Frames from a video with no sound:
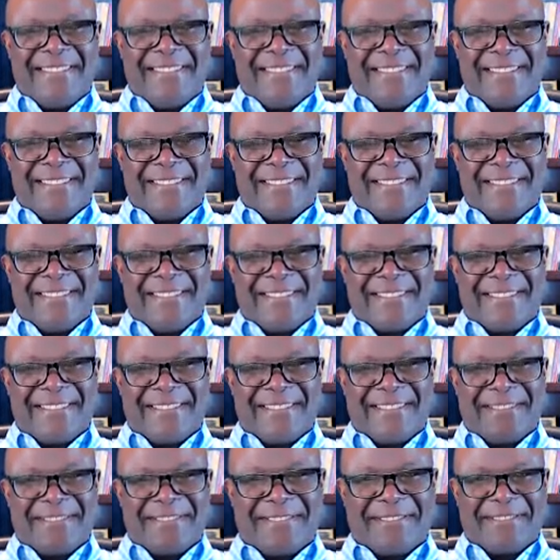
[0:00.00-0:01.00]

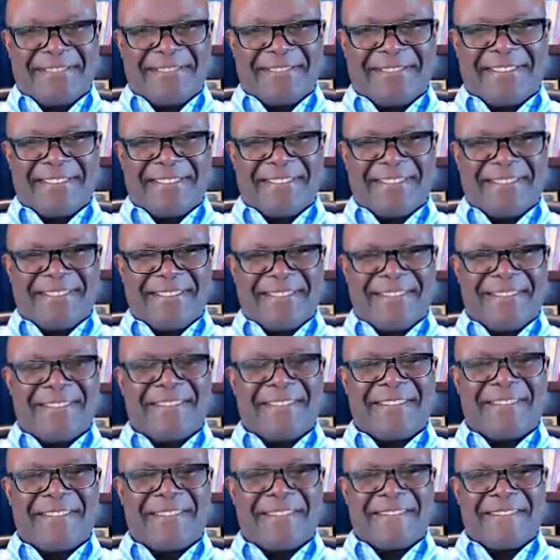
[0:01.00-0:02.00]

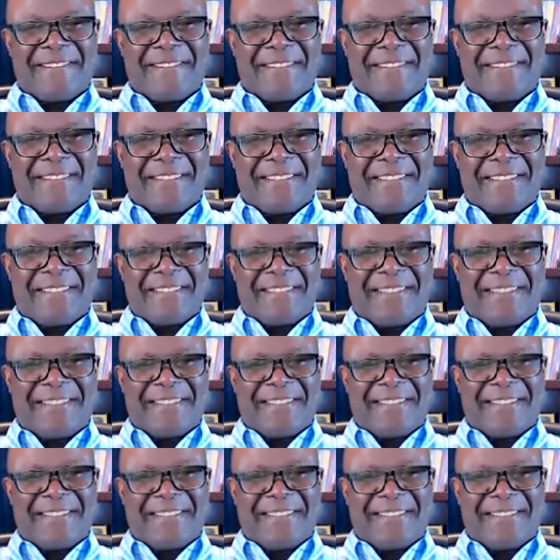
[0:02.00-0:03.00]

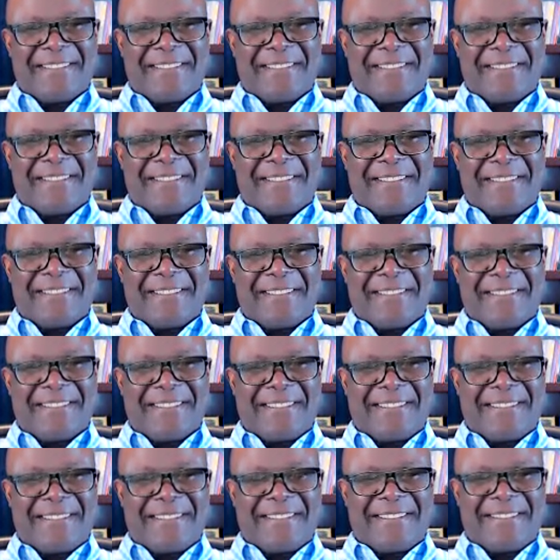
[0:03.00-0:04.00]

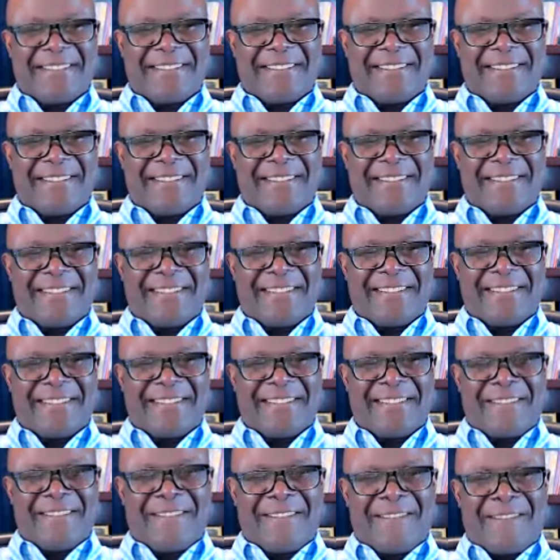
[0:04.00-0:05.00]

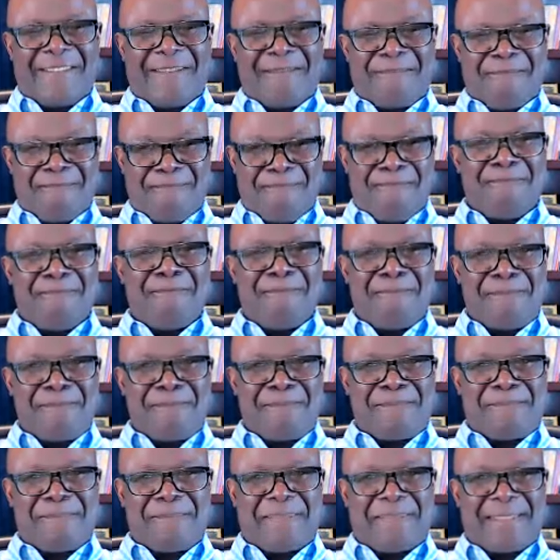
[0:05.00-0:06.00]

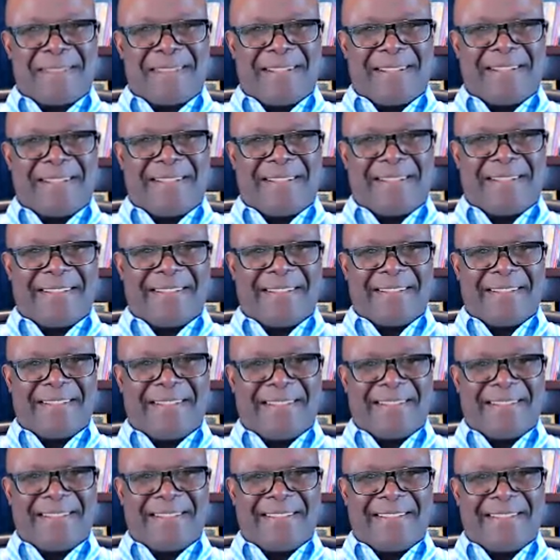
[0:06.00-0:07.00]

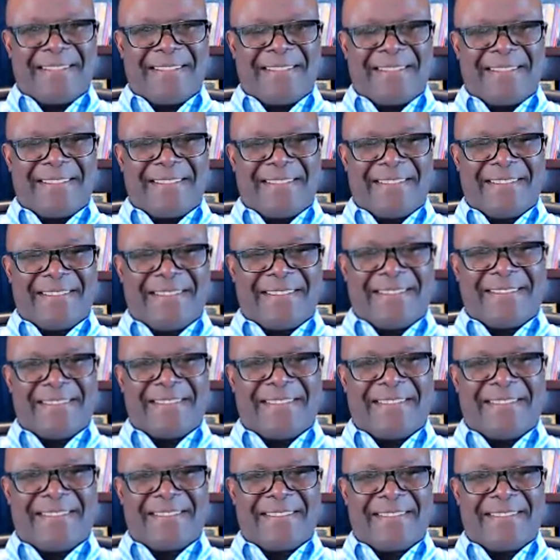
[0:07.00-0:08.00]
The person shown says nothing.